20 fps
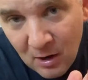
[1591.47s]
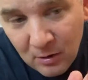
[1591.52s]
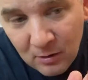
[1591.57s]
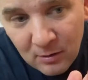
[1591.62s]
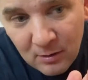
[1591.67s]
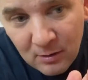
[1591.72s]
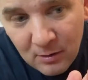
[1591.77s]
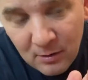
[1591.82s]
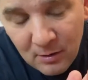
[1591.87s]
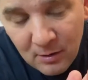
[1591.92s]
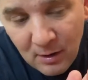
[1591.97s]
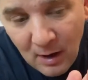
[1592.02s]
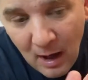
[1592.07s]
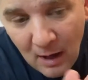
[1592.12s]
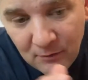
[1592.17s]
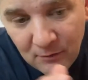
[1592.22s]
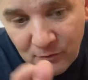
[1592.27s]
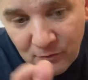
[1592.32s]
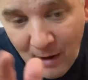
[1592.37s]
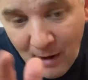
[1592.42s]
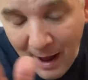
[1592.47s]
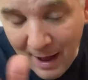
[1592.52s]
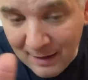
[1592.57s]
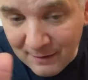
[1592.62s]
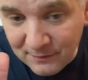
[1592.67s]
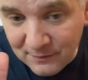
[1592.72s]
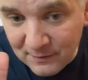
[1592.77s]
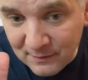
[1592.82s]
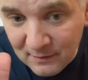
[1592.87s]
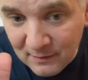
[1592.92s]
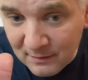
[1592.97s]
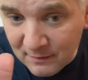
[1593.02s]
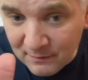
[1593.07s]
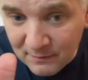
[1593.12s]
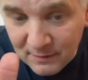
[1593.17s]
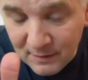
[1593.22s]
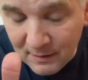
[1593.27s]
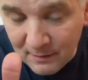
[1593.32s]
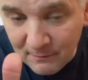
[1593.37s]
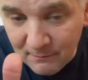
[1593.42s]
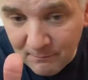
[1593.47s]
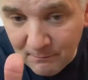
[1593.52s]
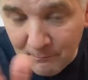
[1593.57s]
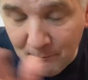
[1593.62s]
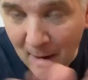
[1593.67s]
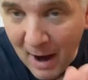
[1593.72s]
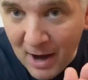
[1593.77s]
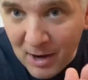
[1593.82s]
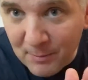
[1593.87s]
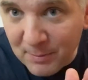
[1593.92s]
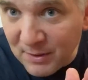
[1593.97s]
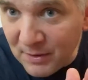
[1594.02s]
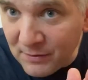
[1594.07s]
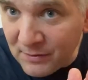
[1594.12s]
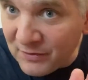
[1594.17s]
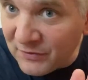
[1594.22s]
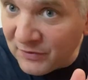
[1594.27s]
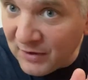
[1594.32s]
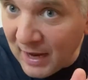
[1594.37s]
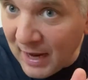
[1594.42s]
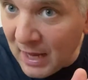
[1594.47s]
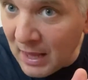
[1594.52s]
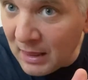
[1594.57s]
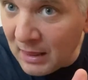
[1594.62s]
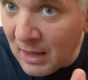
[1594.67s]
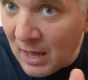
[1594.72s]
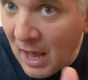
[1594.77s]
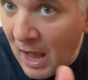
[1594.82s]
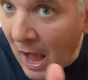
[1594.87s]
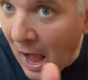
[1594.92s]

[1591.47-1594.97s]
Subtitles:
write the minor pentatonic scale,